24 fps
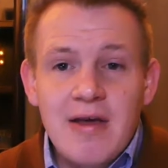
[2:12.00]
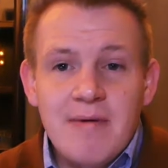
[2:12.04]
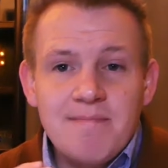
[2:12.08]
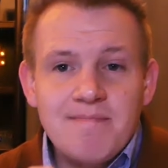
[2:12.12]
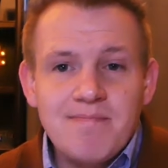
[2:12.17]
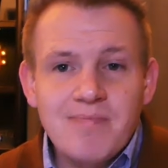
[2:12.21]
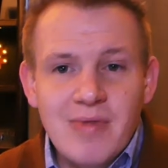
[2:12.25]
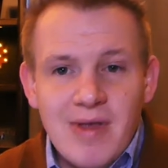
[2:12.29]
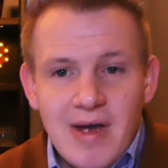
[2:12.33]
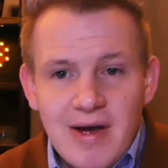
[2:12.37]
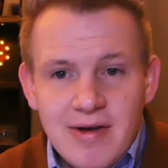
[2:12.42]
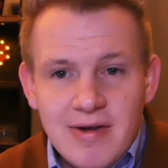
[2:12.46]

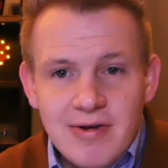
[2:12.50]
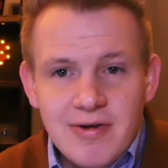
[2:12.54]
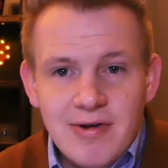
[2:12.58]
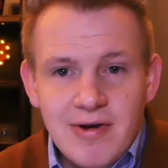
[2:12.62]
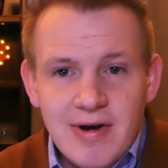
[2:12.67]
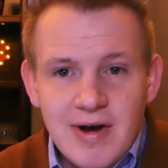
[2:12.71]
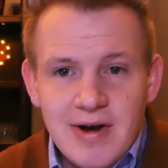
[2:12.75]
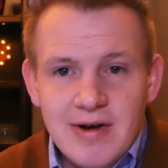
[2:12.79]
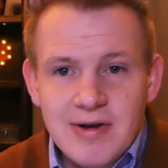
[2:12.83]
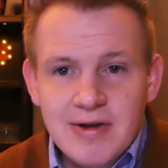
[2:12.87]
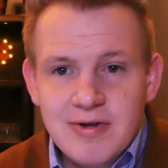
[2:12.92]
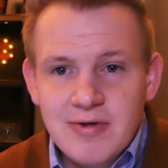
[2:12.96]
Now you know
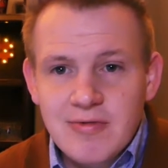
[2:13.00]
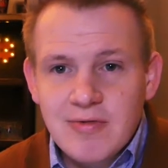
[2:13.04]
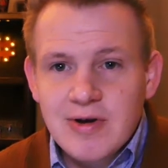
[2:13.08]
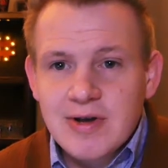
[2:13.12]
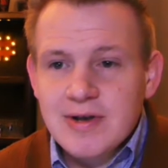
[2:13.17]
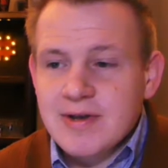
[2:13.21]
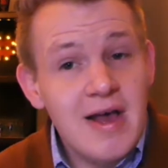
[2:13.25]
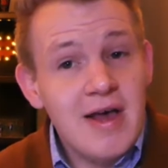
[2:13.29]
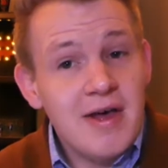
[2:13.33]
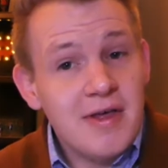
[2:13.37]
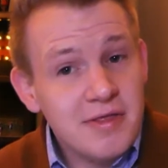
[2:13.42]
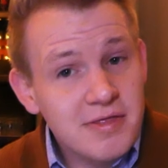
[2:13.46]
how to do
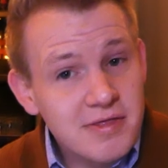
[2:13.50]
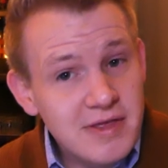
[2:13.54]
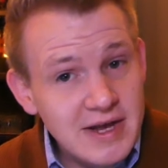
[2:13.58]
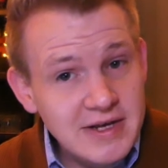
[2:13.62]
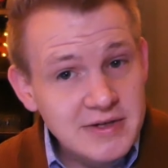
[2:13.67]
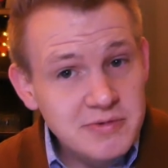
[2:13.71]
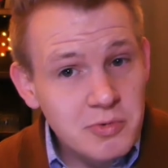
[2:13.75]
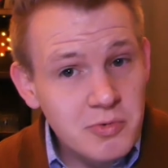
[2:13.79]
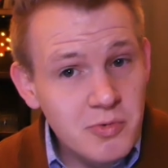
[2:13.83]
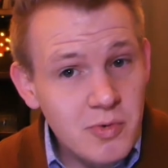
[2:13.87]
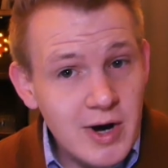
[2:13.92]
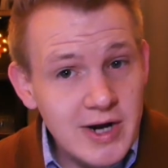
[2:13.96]
it.
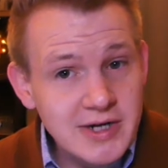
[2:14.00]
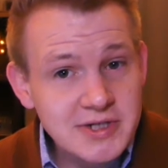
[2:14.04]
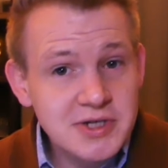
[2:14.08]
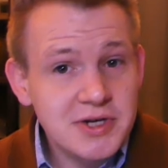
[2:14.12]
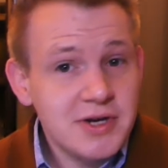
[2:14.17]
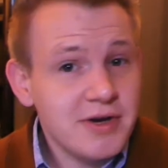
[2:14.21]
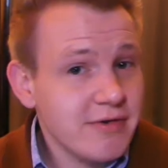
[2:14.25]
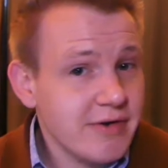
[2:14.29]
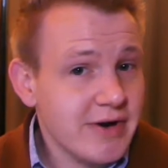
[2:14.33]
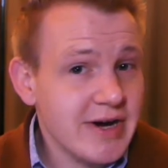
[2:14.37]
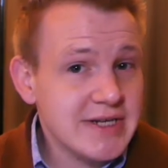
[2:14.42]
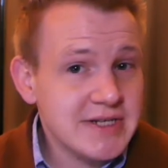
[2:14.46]
Thanks for
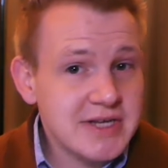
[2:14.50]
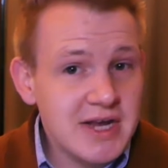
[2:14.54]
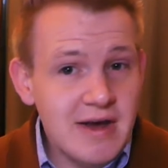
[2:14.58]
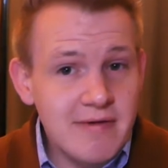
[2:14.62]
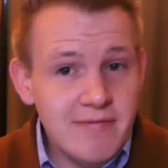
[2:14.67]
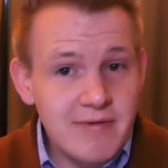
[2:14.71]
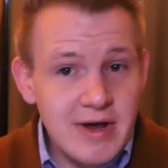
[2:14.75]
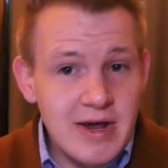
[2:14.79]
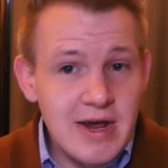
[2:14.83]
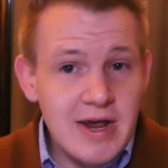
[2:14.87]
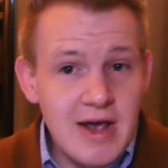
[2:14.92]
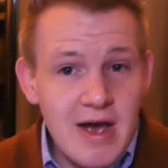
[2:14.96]
watching. You guys
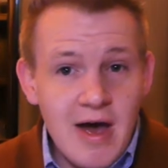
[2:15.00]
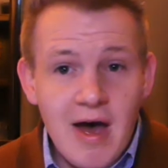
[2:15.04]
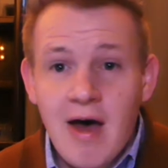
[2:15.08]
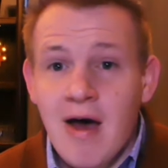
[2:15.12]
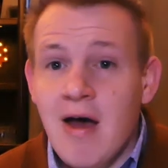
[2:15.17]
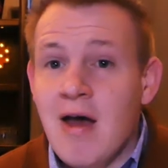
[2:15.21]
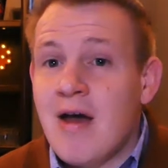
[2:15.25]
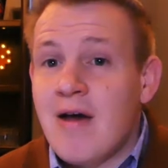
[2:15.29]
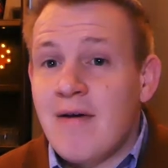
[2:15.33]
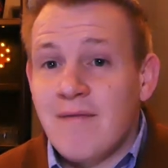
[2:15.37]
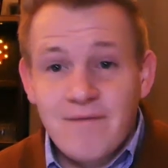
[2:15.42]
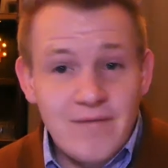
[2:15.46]
have a
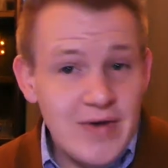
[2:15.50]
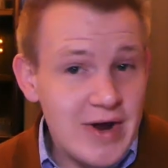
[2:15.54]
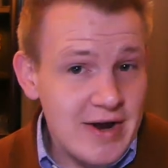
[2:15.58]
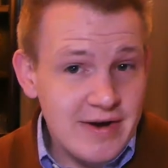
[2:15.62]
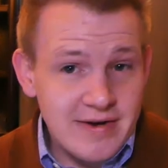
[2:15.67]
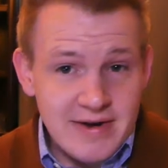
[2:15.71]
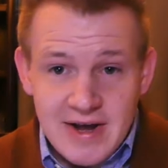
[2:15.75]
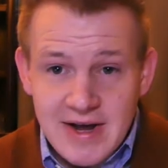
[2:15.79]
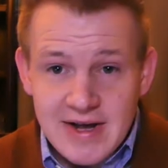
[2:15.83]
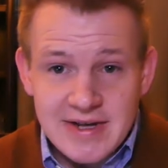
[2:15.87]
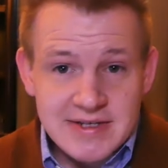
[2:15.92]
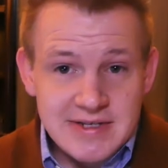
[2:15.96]

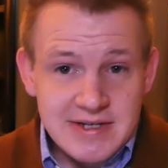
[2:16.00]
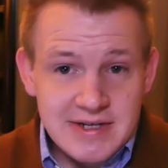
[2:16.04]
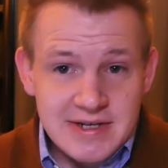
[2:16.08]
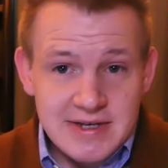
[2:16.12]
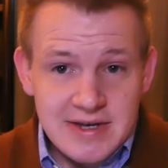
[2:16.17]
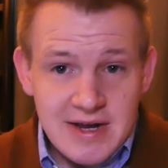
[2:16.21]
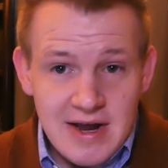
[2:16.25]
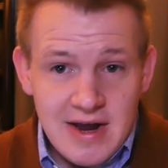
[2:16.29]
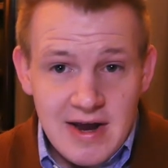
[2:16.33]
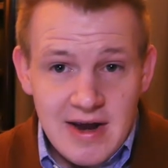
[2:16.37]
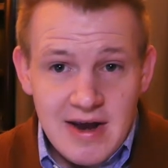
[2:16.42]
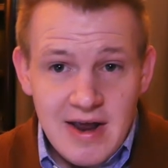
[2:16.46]
fantastic
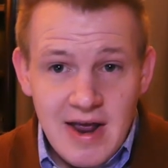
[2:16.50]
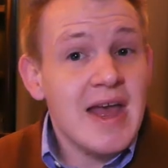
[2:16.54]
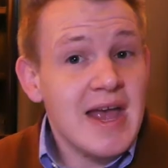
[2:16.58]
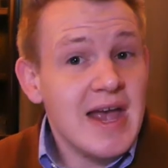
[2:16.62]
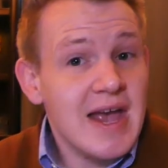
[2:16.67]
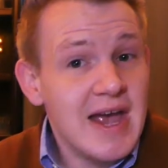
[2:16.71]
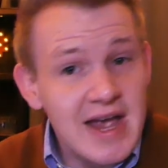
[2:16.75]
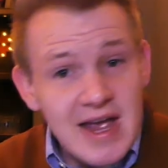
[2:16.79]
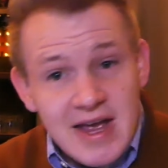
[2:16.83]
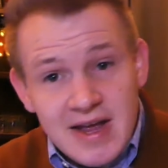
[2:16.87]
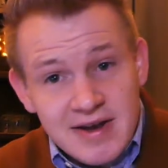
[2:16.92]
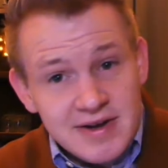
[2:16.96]
day,
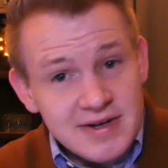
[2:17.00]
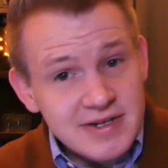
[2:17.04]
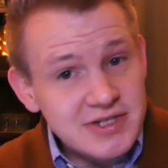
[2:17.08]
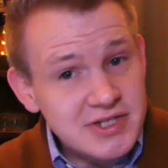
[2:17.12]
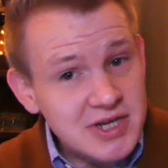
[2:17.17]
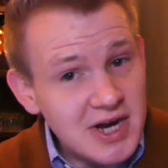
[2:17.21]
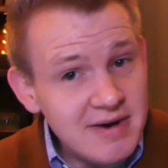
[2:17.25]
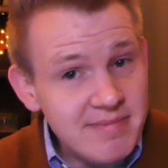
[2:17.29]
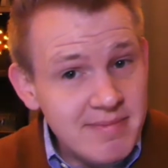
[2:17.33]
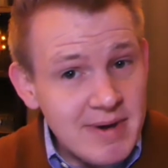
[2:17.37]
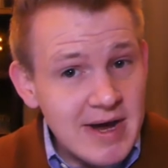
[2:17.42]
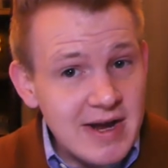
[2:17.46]
and
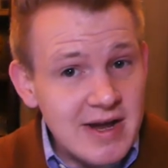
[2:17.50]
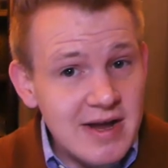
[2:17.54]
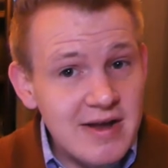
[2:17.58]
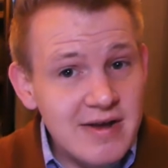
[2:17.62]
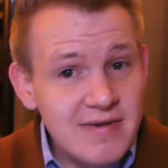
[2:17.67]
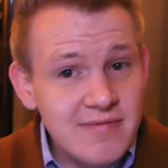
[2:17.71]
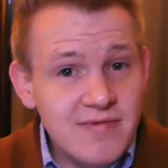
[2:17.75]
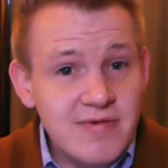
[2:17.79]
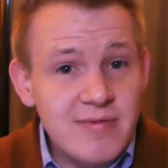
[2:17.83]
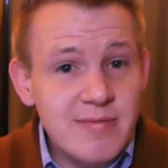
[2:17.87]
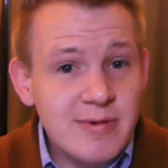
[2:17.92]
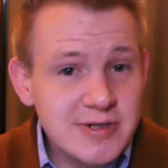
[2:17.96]
check back
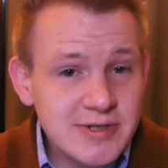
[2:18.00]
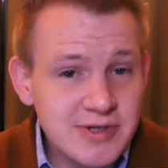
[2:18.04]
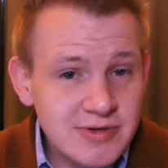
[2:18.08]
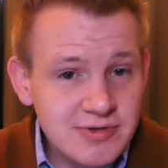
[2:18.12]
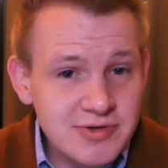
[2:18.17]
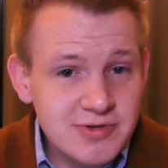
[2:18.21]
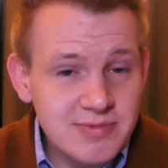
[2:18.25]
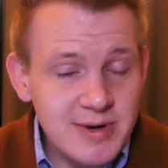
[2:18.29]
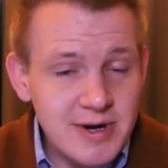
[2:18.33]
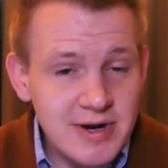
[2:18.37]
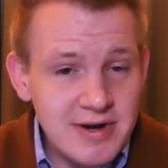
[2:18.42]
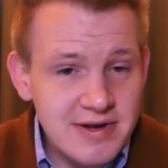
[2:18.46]
in for more
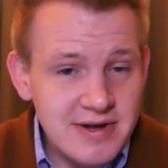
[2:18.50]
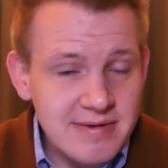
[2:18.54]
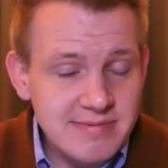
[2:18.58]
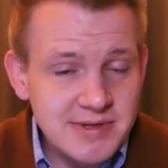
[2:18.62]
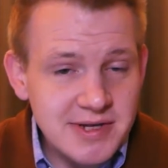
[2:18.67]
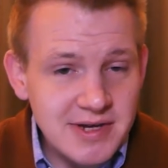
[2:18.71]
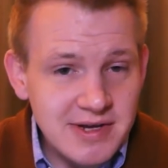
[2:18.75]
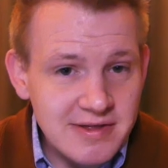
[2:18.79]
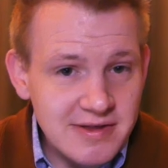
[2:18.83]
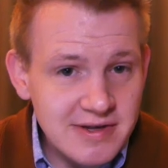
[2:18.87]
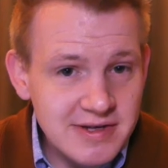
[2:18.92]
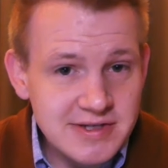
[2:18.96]
social media tips
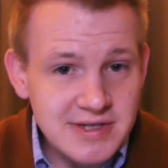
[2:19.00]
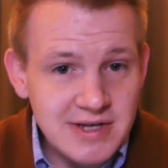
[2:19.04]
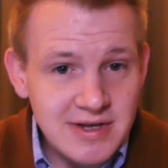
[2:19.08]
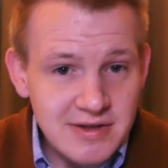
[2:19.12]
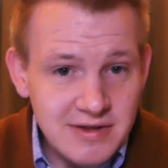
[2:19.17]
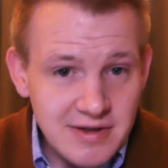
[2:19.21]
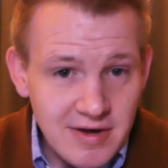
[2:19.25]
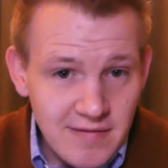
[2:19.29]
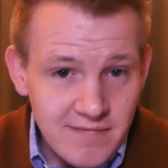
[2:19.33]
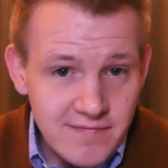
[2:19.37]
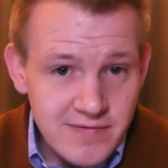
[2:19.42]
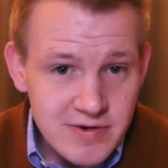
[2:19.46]
like this
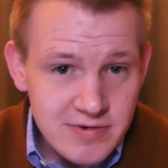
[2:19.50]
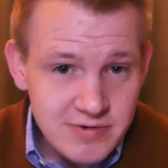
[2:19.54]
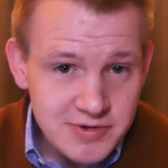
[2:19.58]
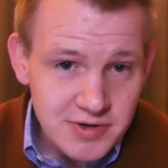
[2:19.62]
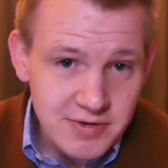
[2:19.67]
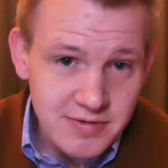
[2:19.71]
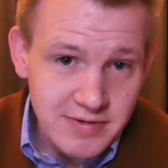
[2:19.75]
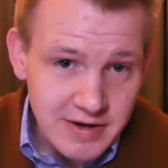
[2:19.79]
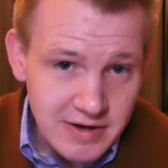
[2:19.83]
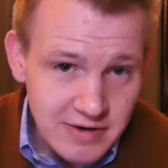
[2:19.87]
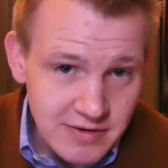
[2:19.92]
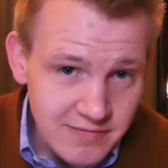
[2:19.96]
in the future.
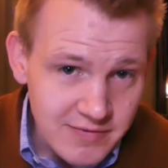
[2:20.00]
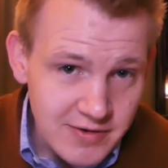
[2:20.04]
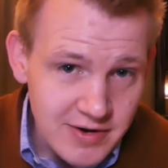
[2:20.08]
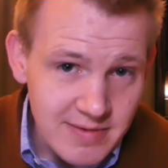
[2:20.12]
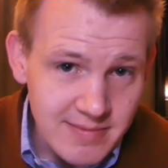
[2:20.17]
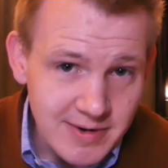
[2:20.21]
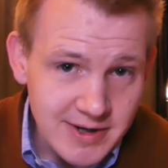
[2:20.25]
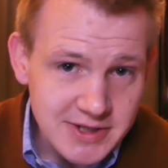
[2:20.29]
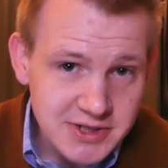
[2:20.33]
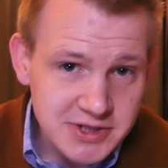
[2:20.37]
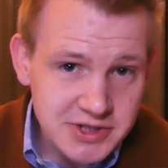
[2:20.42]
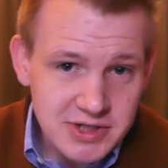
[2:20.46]
Thank you very
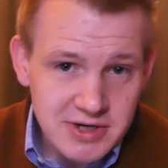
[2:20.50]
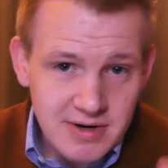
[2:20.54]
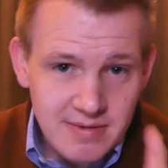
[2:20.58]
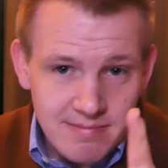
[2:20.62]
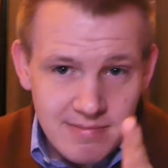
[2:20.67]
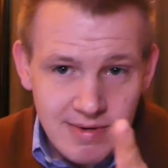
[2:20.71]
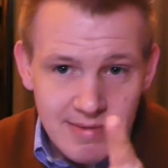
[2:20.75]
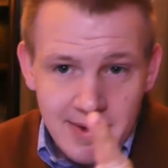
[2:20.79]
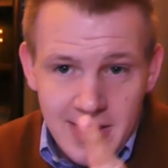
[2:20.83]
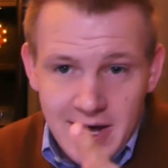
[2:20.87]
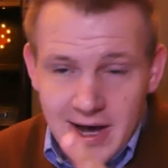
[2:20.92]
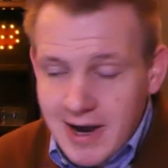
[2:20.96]
much.
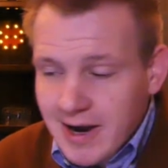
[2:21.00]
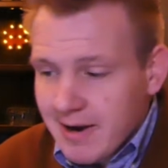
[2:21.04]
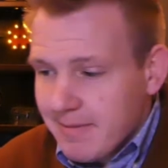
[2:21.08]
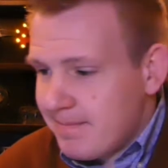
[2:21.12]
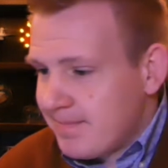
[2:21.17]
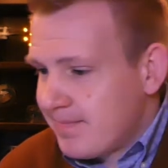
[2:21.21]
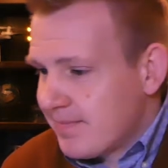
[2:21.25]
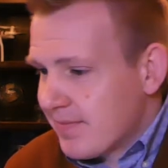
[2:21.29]
Bye-bye.